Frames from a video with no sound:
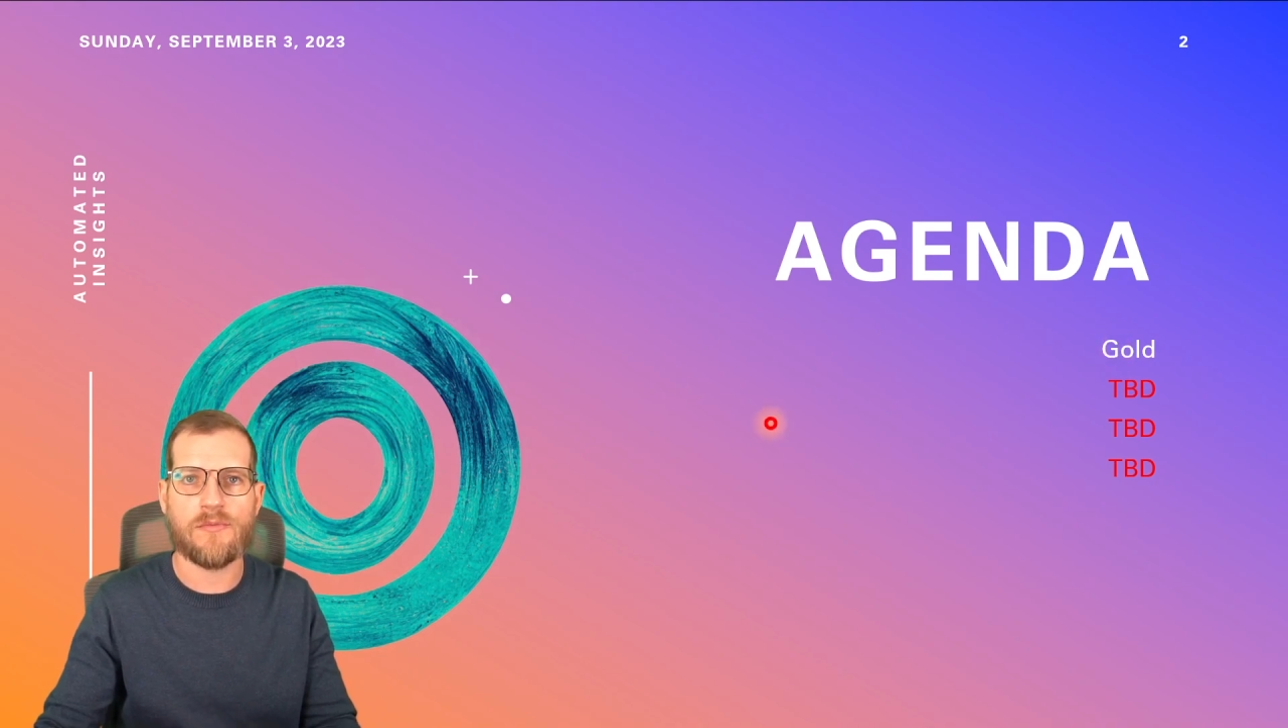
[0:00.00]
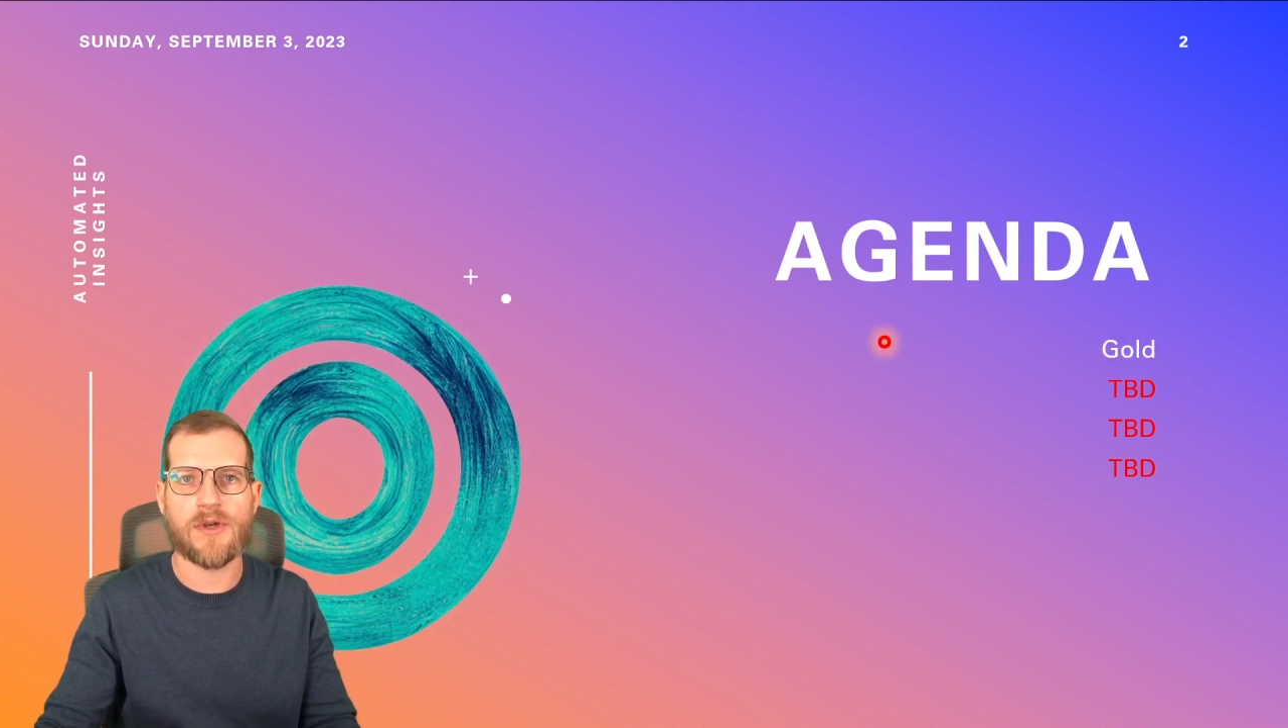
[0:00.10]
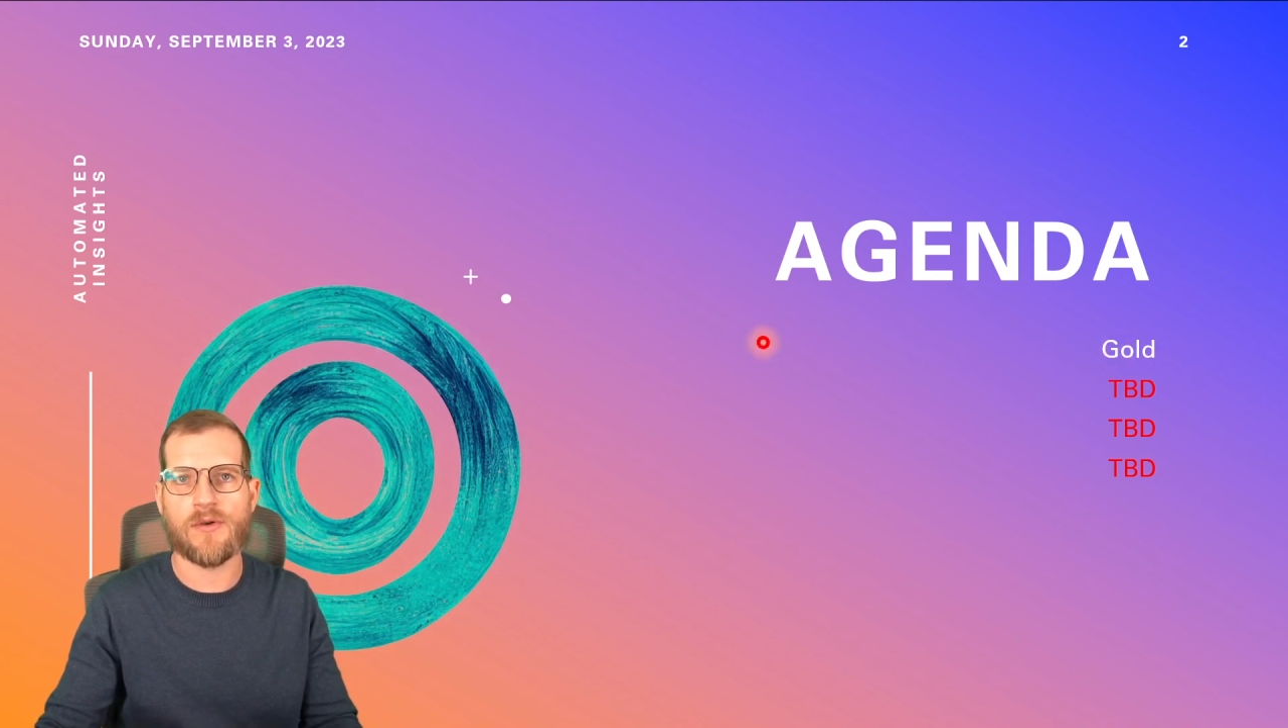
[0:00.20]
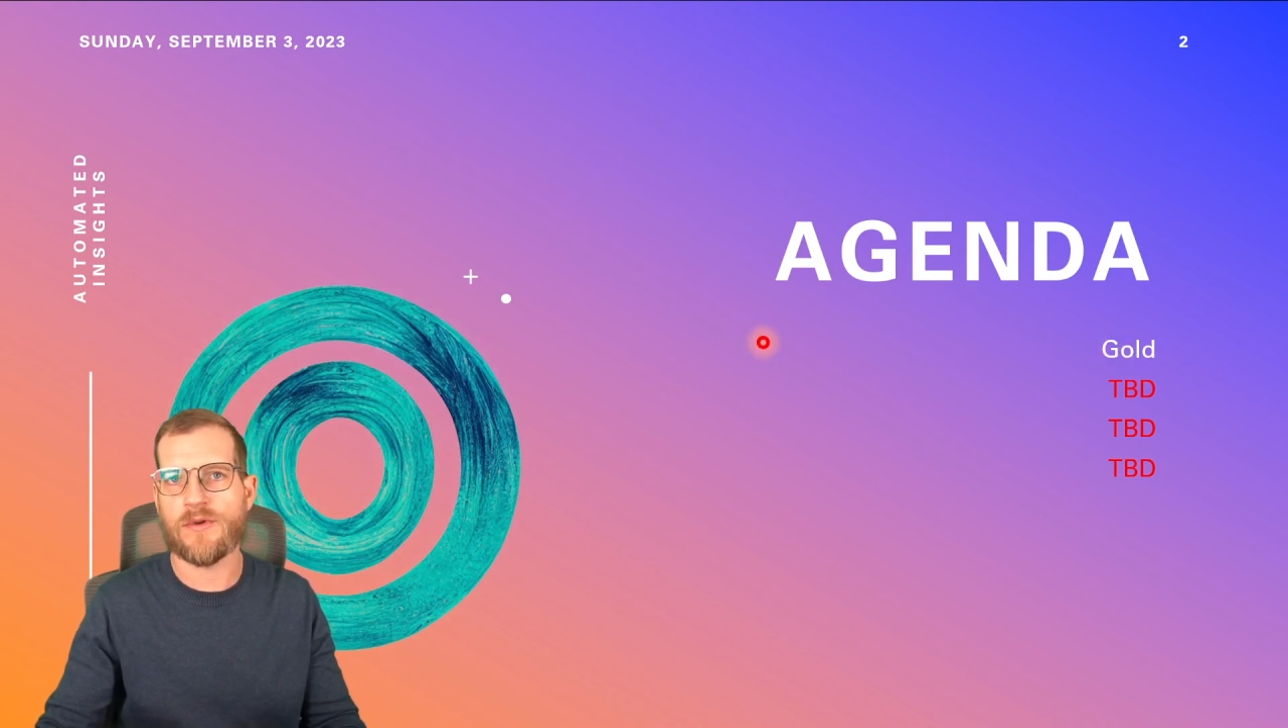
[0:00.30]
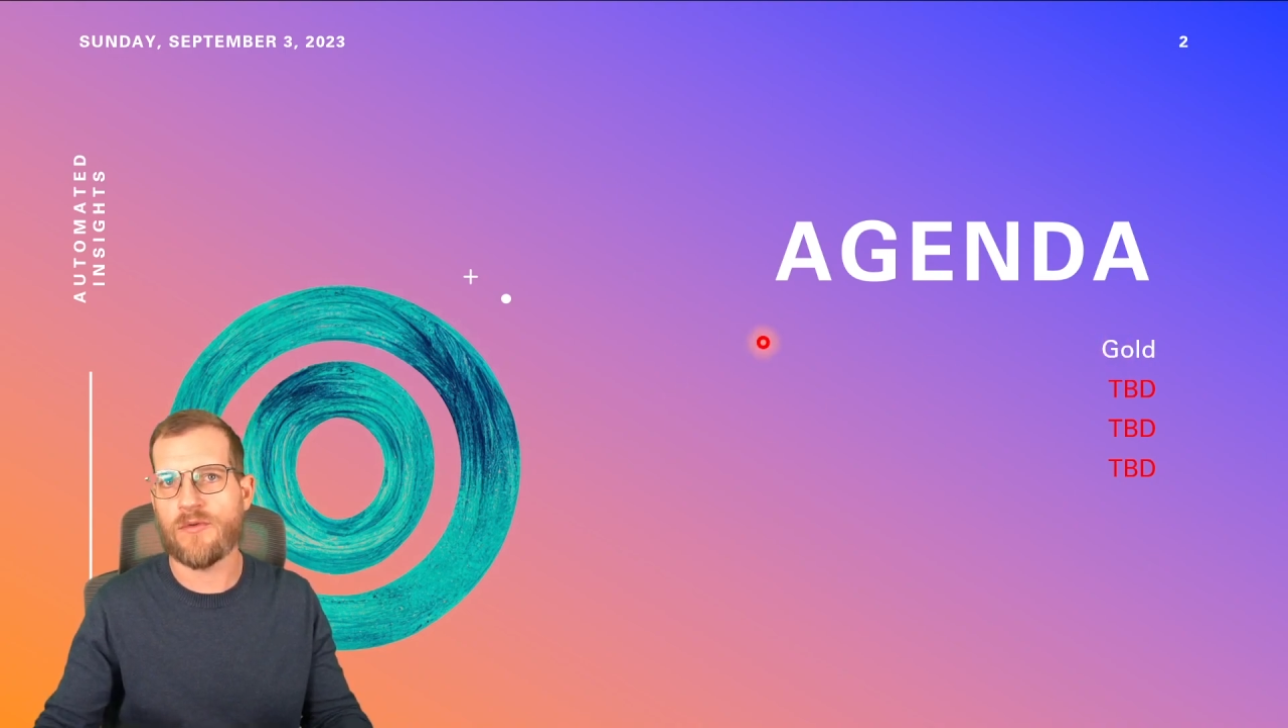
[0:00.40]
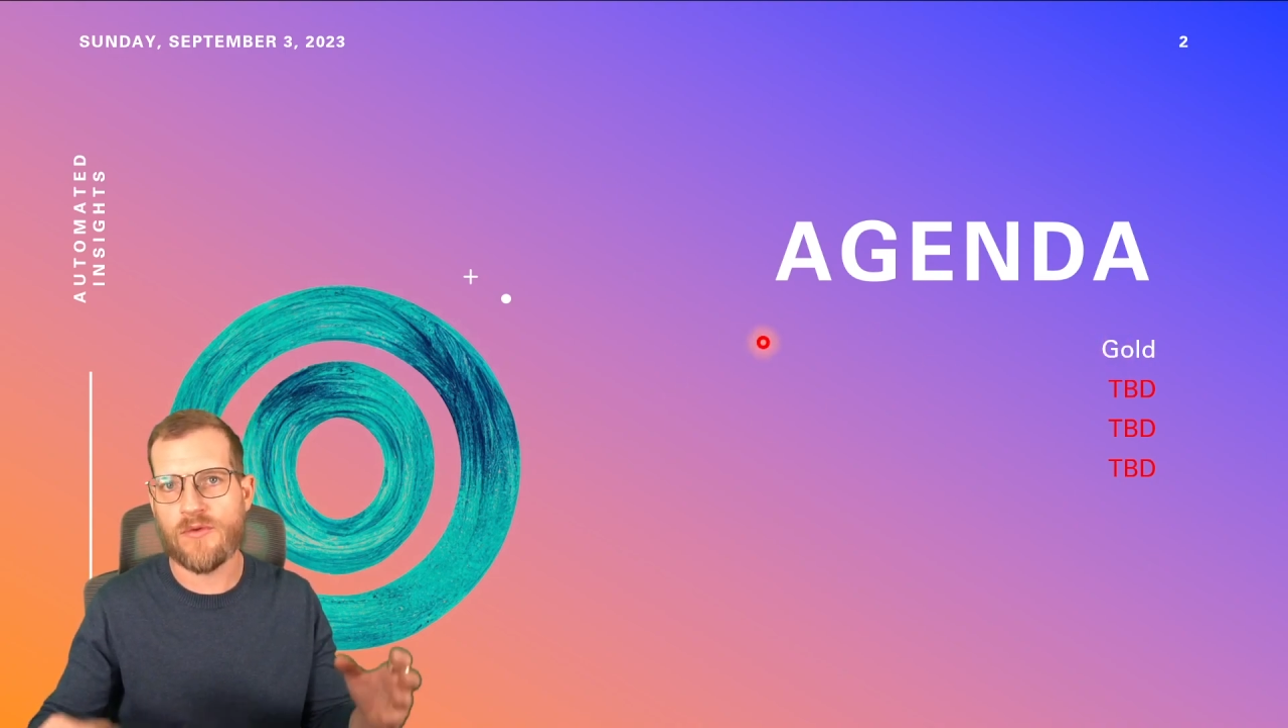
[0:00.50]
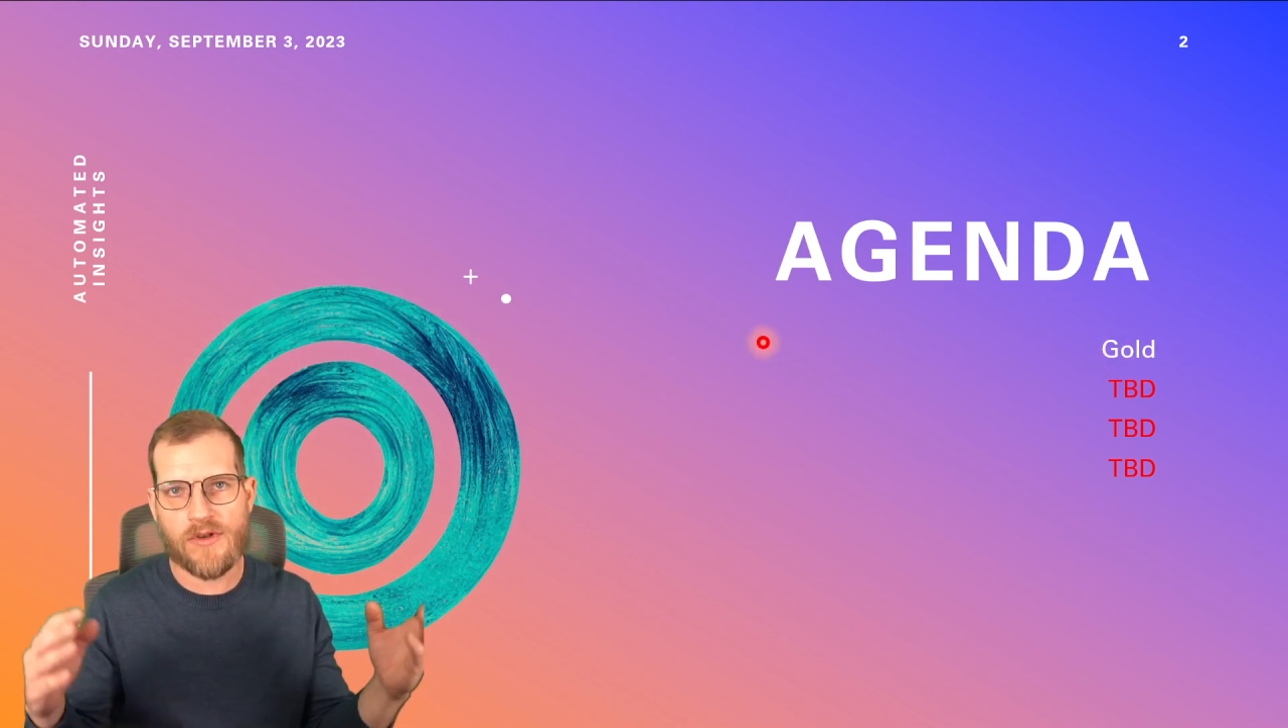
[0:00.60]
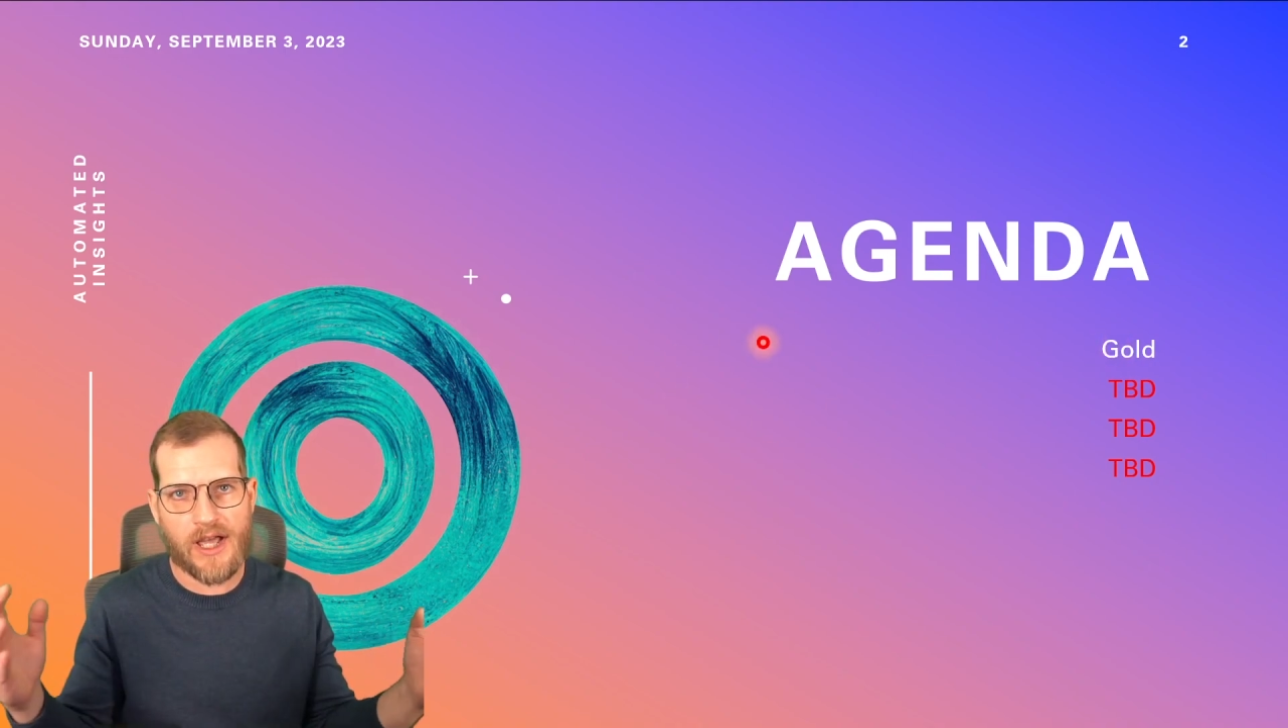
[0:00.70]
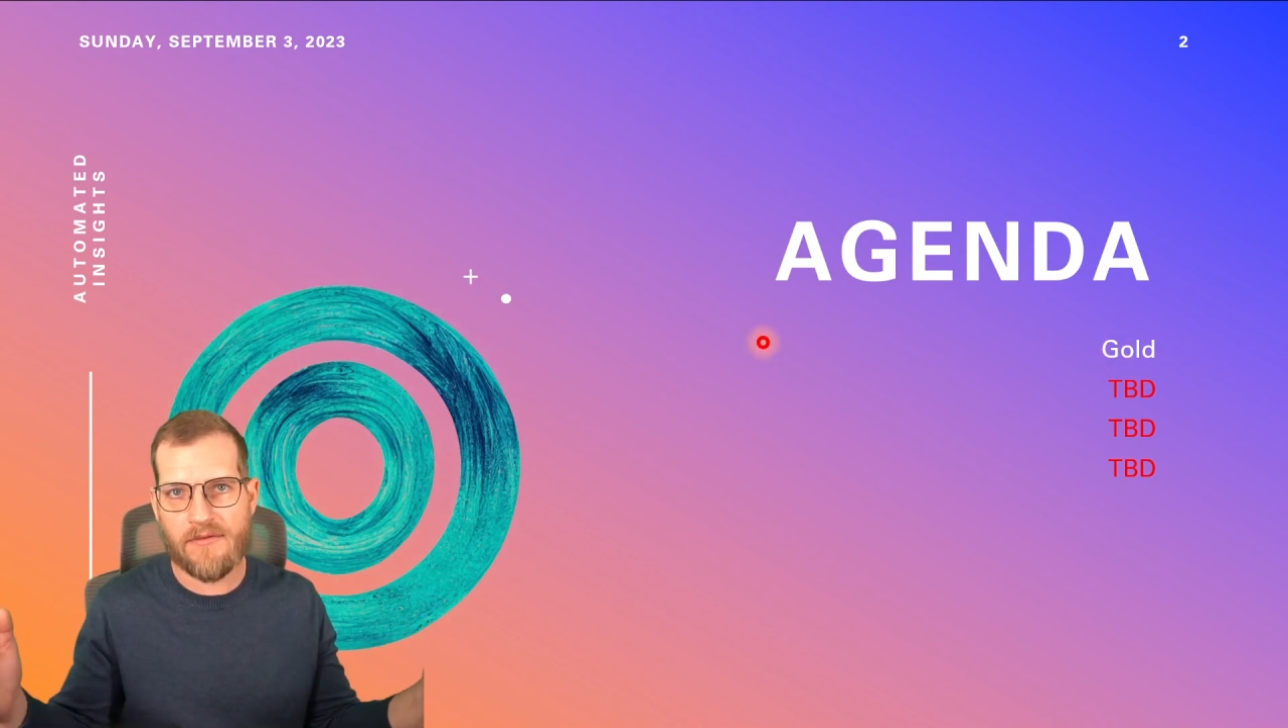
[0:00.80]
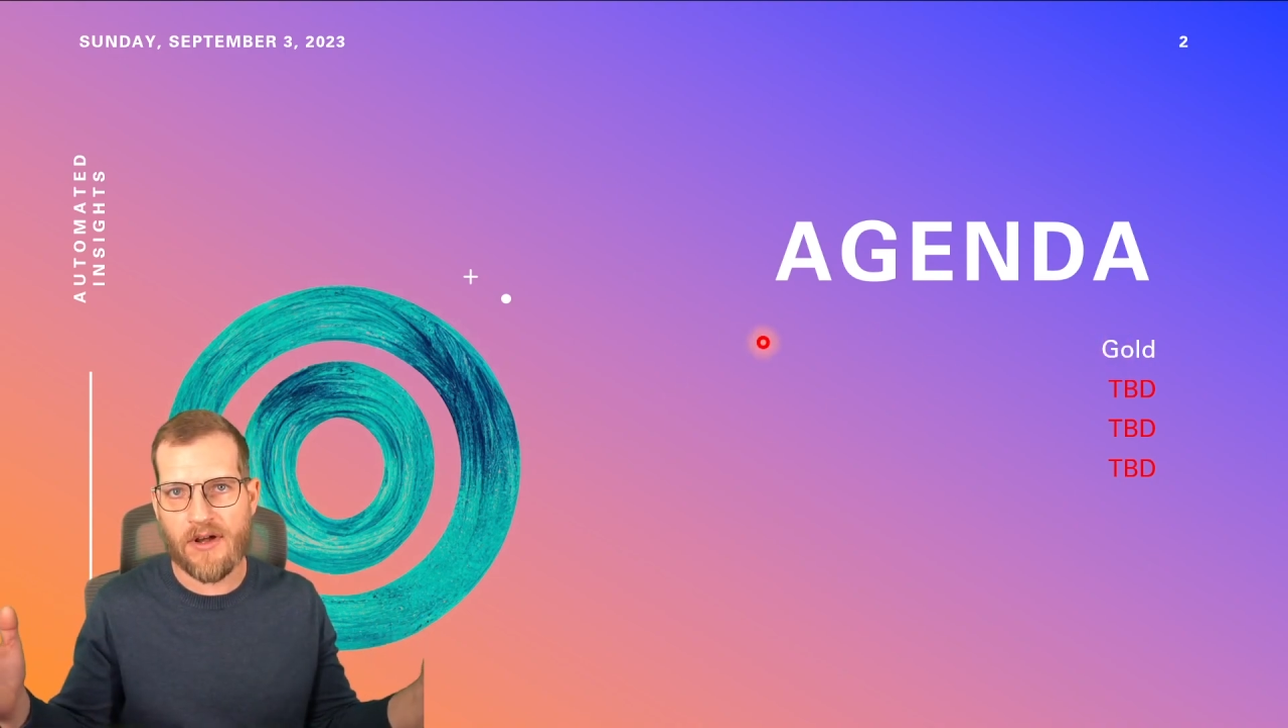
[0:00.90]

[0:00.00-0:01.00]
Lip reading: but we will have